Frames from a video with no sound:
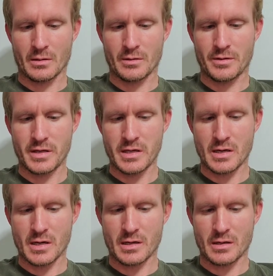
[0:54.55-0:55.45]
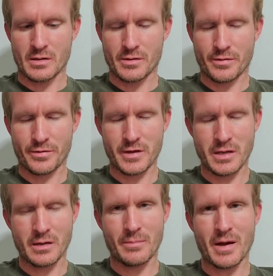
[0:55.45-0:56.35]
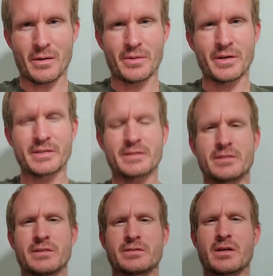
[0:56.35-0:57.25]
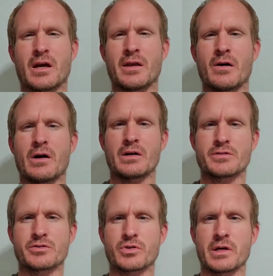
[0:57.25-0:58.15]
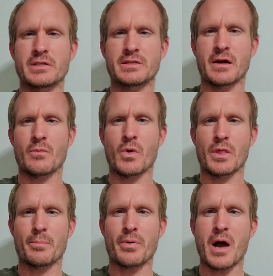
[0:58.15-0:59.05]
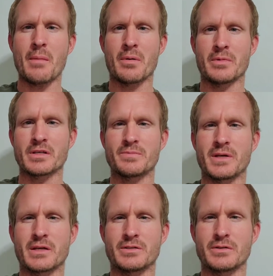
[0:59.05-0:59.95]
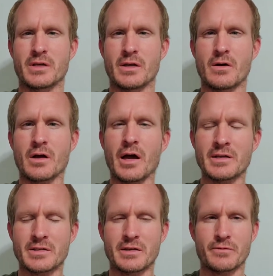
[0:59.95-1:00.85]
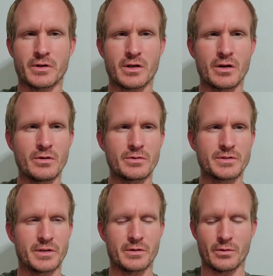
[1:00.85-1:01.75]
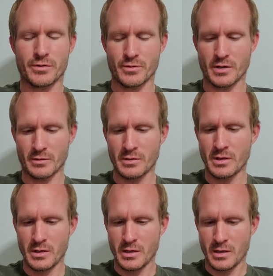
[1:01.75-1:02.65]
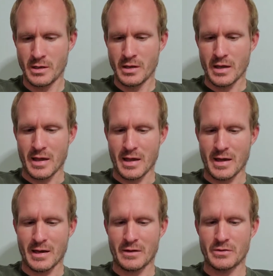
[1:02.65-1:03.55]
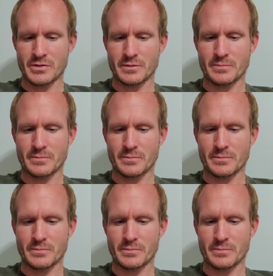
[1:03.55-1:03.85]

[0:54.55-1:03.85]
The thing about this is it's kind of hard to trace down what the problem is, because you get all kinds of different codes that it'll throw, and